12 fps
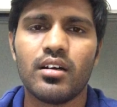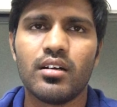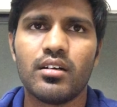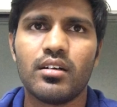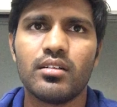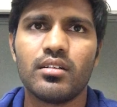
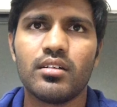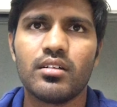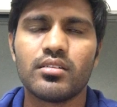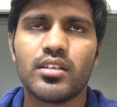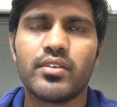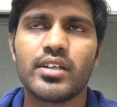
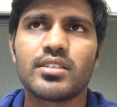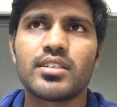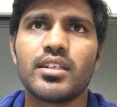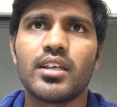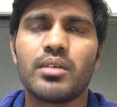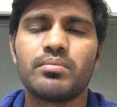the first
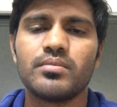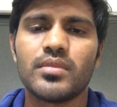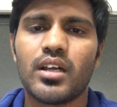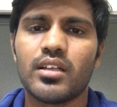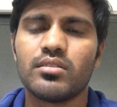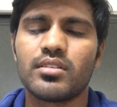thing
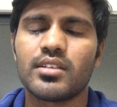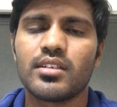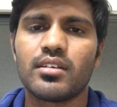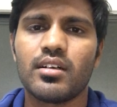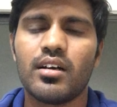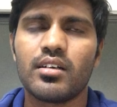I look at the
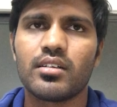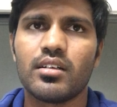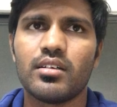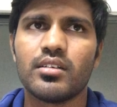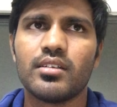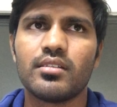
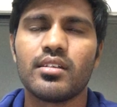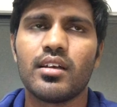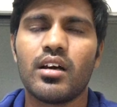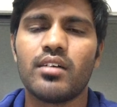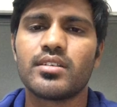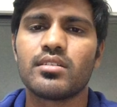car is
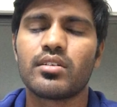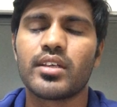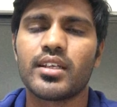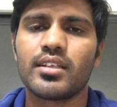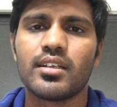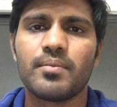how it's
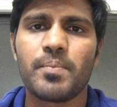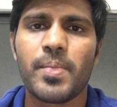looking.